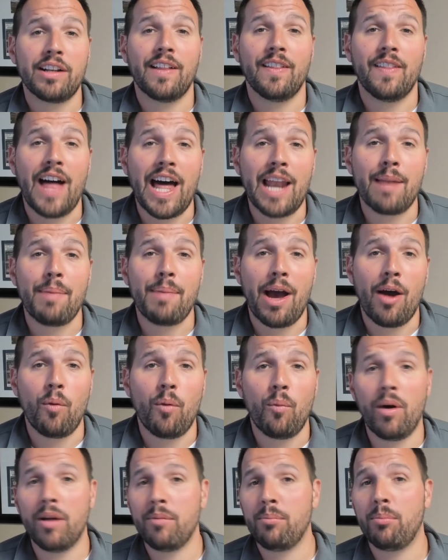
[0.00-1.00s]
a lot about
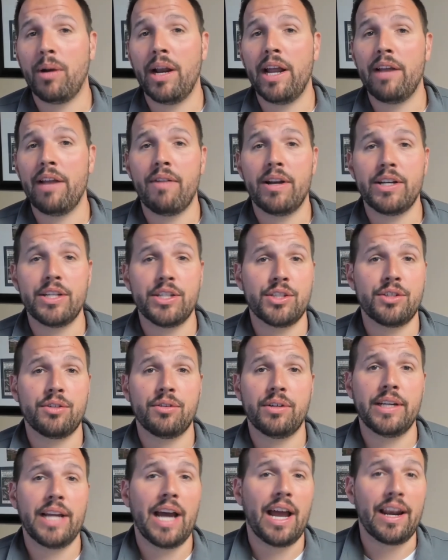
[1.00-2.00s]
what Brand
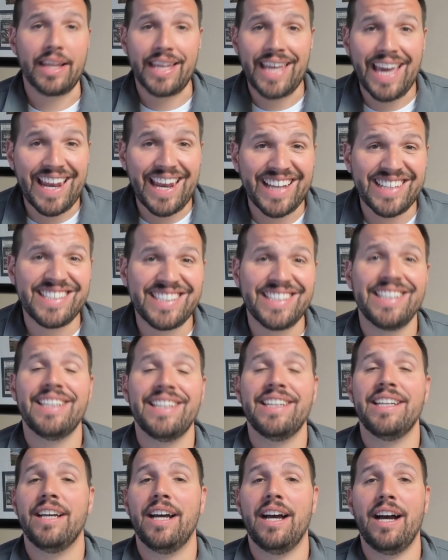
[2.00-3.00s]
Registry, how to get it,
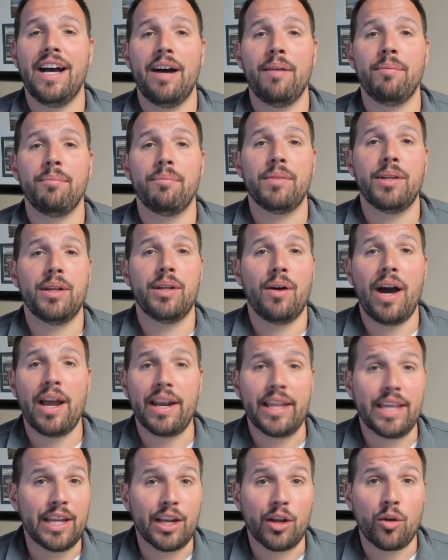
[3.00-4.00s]
how to
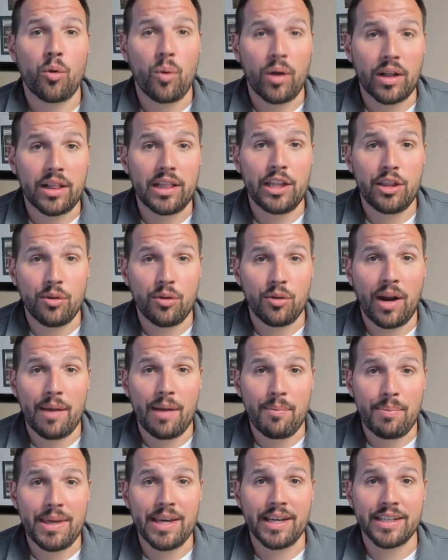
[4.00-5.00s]
get it quickly through
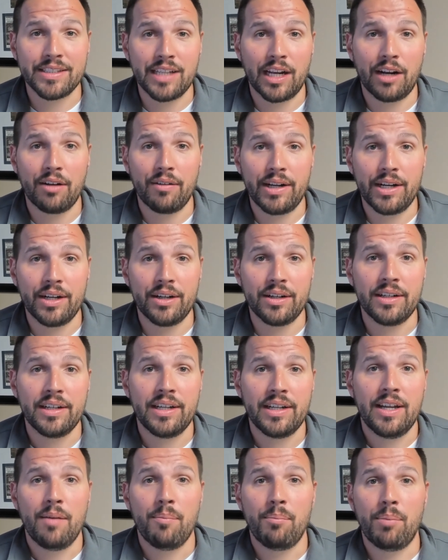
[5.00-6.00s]
IP Accelerator.
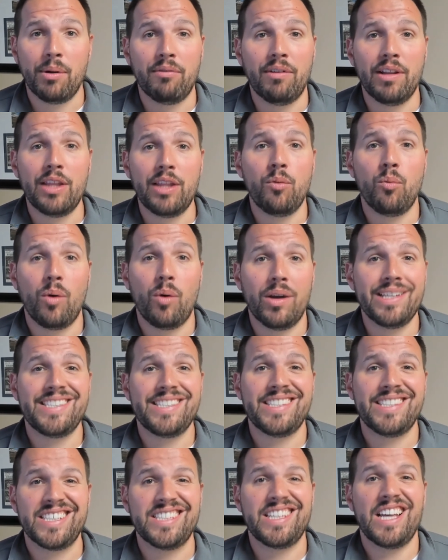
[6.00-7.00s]
But really, what does
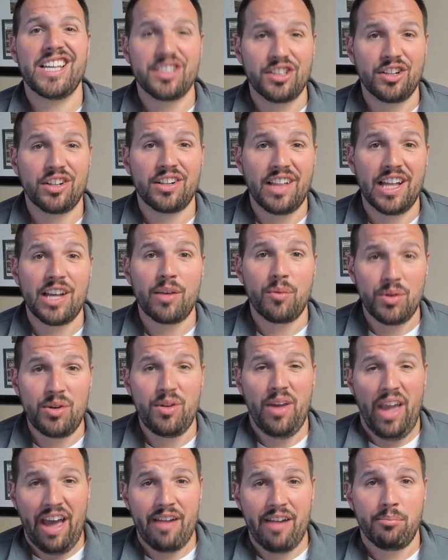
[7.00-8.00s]
success look like when
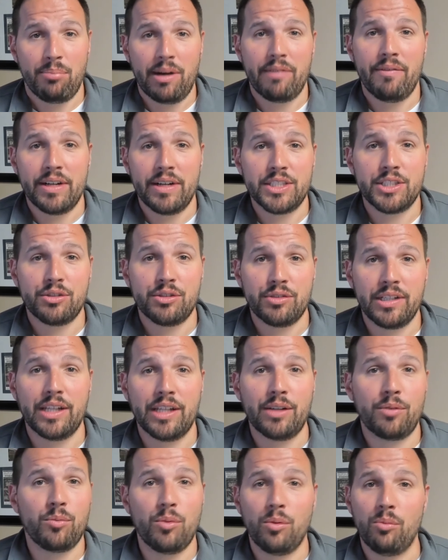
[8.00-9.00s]
you have Brand Registry?
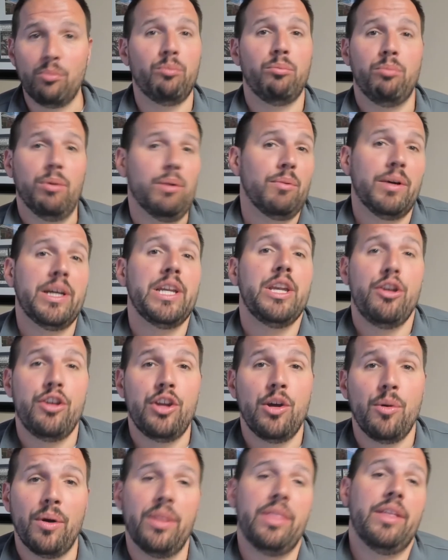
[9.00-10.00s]
Like, what can you
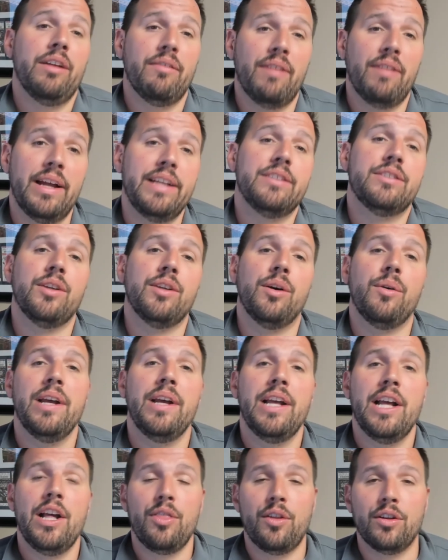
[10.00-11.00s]
do with it, right? So
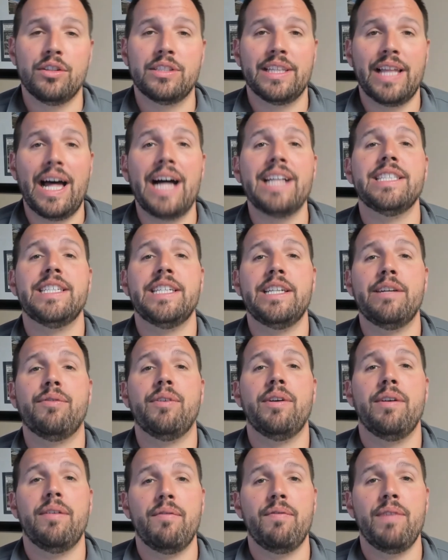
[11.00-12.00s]
there's lots of
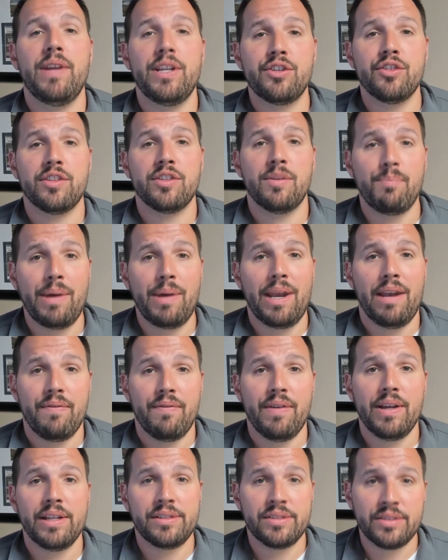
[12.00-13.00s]
different features and
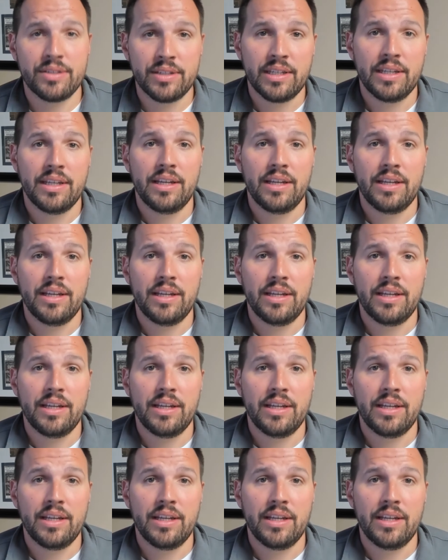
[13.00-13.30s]
benefits